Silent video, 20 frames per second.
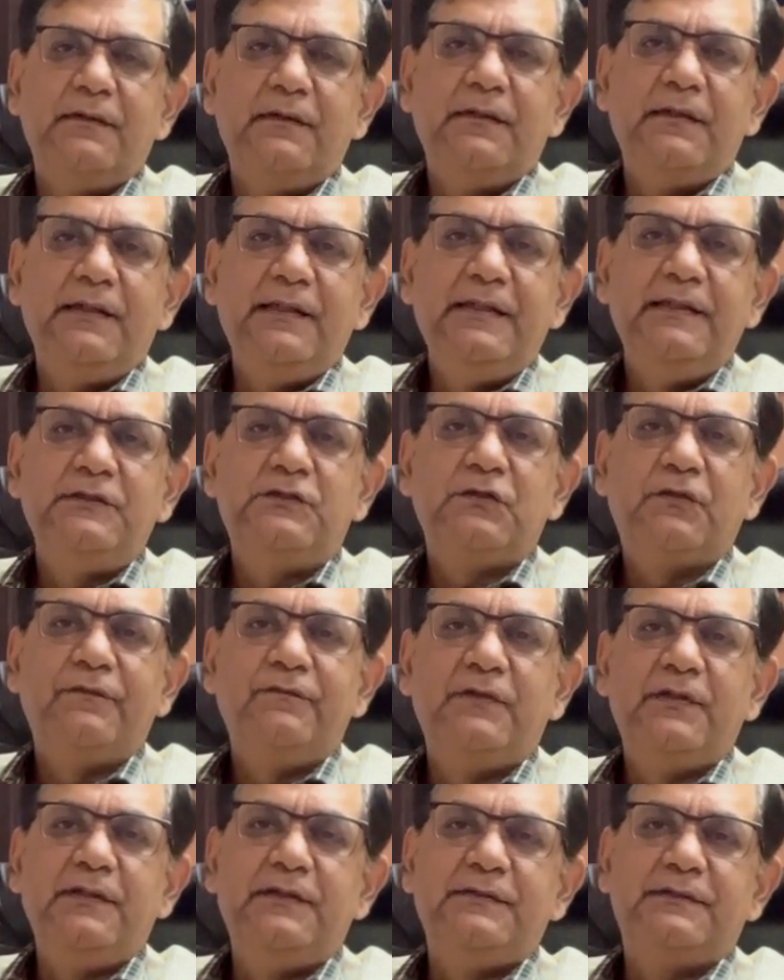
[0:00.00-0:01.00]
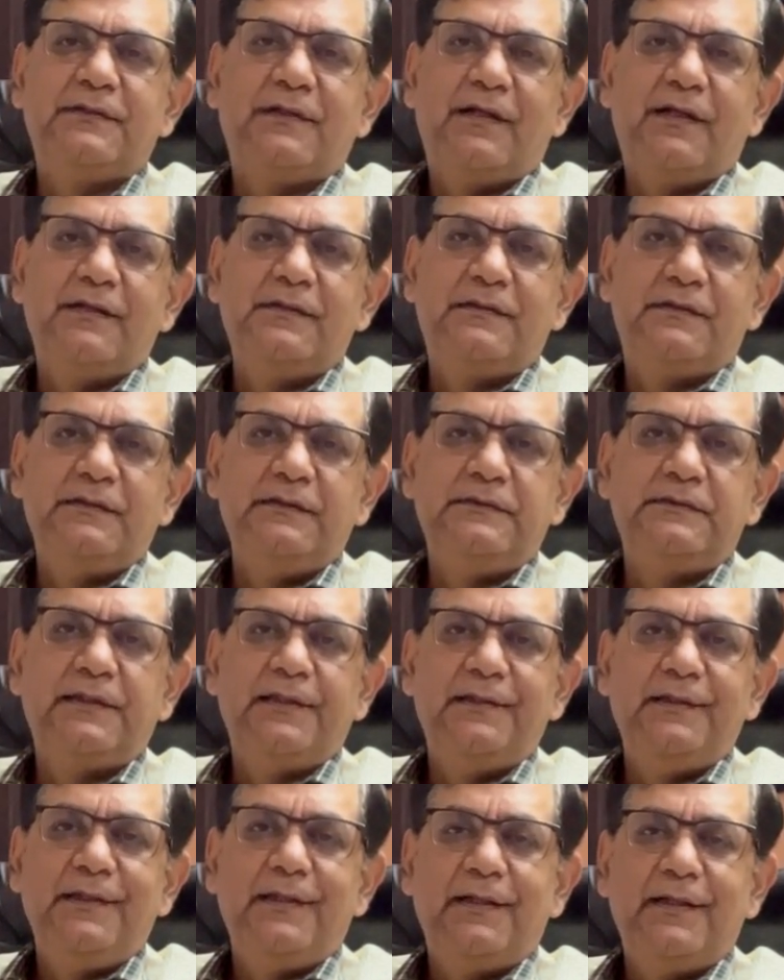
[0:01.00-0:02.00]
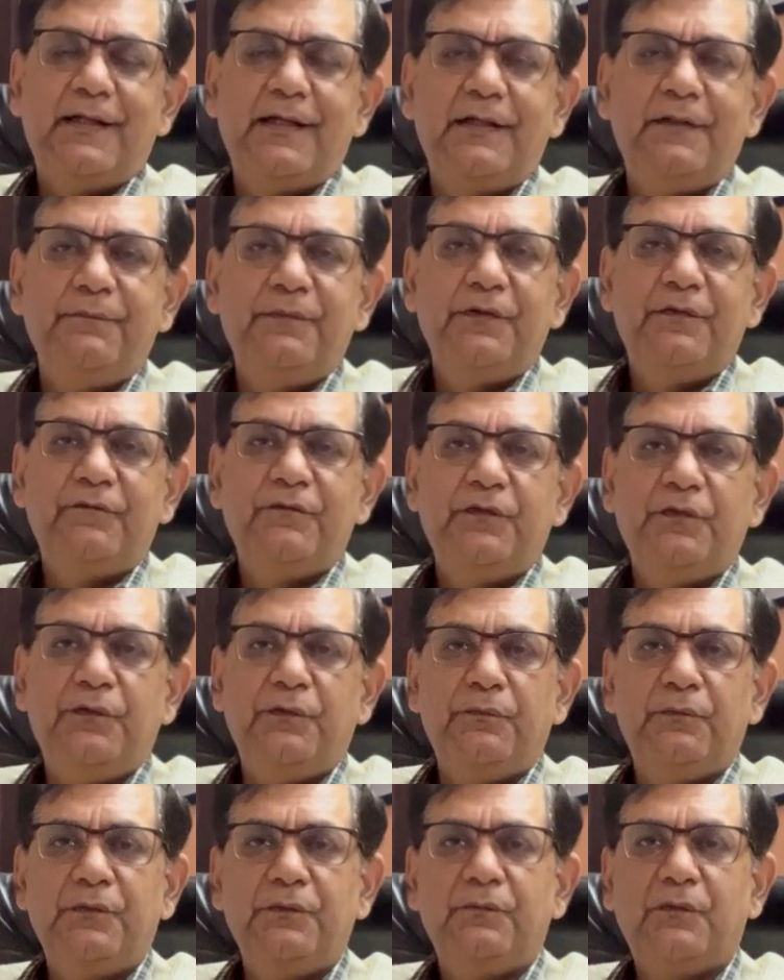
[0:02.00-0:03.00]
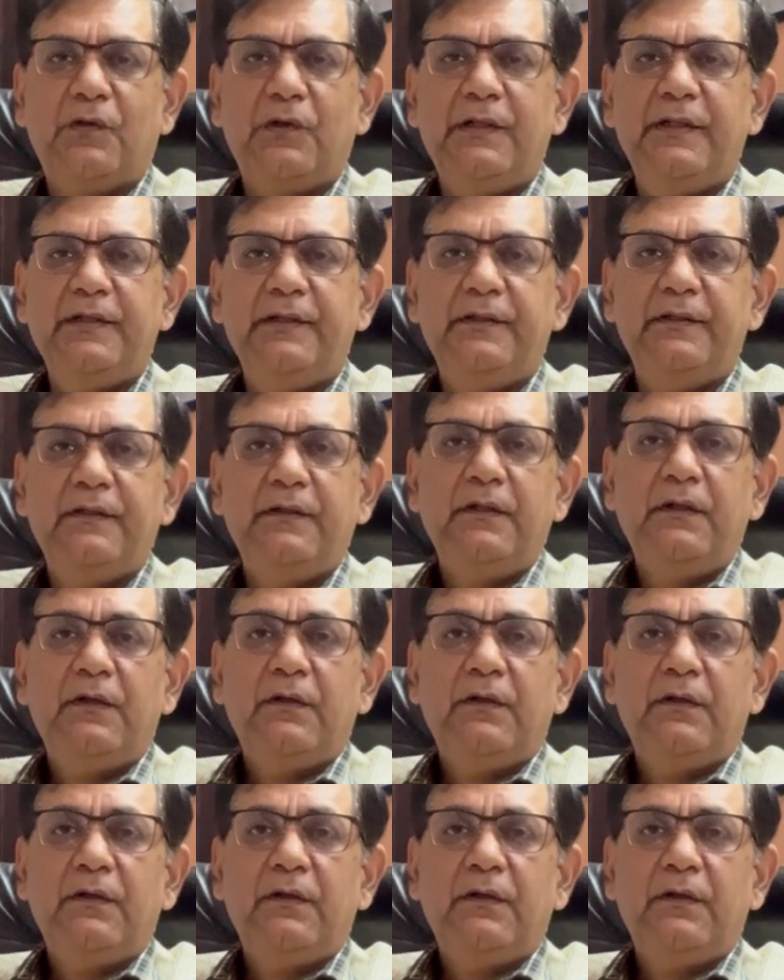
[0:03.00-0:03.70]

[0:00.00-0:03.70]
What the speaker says: each of these arteries and the anatomy of the human body